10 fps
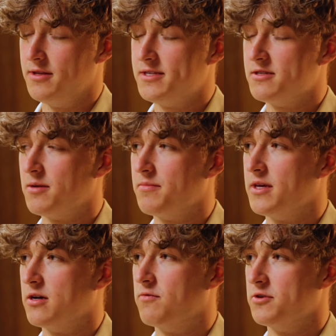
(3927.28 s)
this is
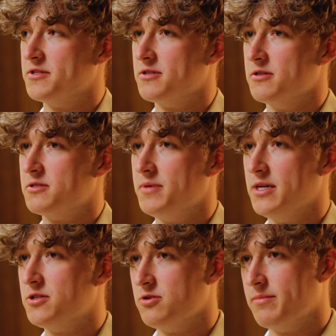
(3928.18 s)
something I wanted to
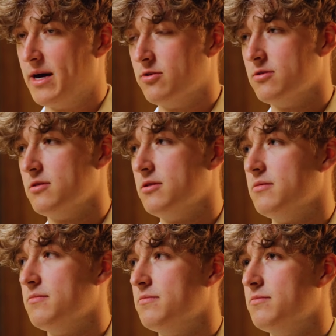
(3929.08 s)
speak to you about,
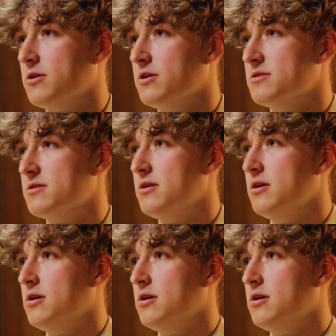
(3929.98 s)
because